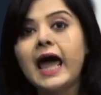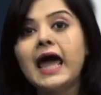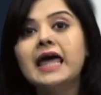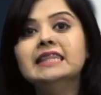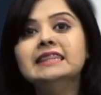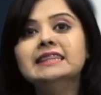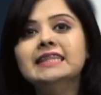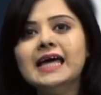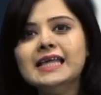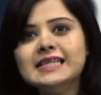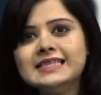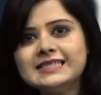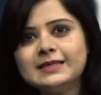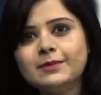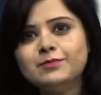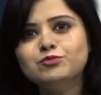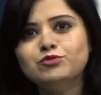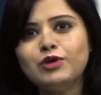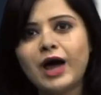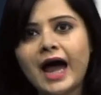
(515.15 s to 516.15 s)
and then
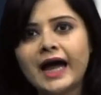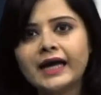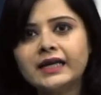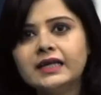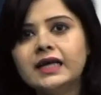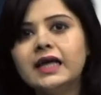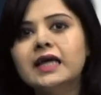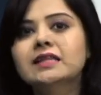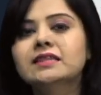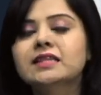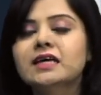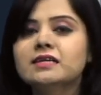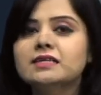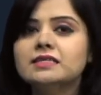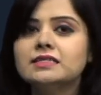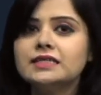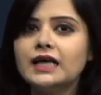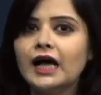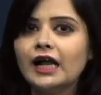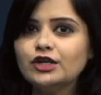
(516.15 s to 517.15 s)
subtract the
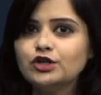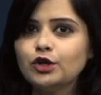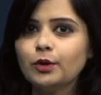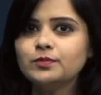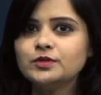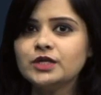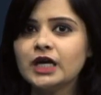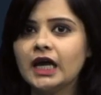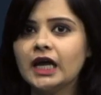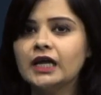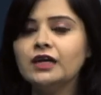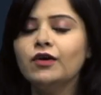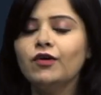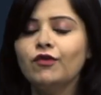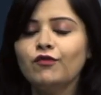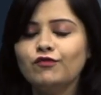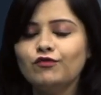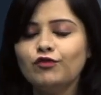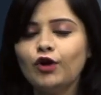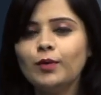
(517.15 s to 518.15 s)
result obtained
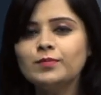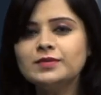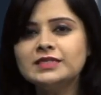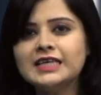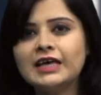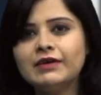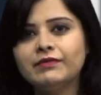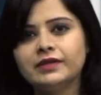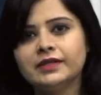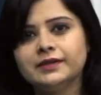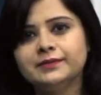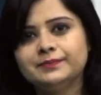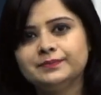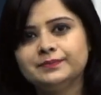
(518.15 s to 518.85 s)
from 7.